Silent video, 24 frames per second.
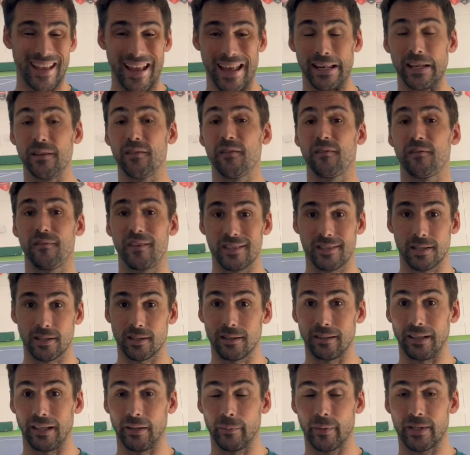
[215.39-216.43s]
any
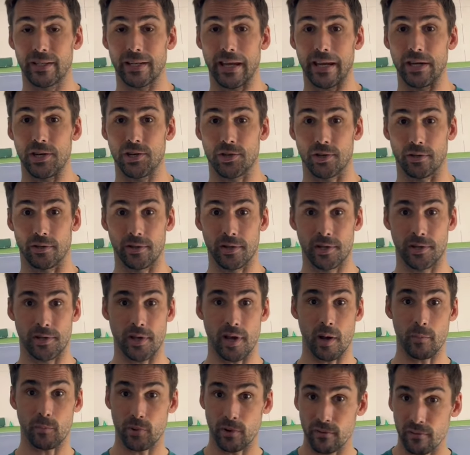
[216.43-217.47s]
physical limitations
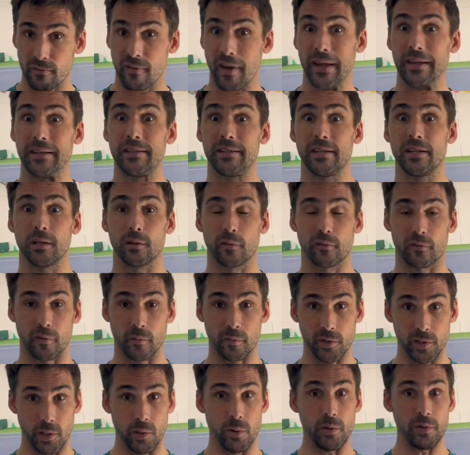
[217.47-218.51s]
that are preventing you
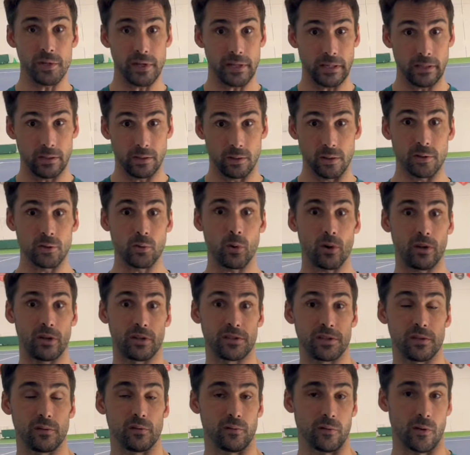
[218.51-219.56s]
from using good
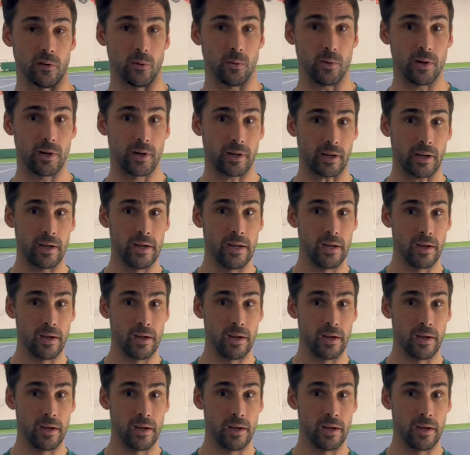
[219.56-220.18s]
quality footwork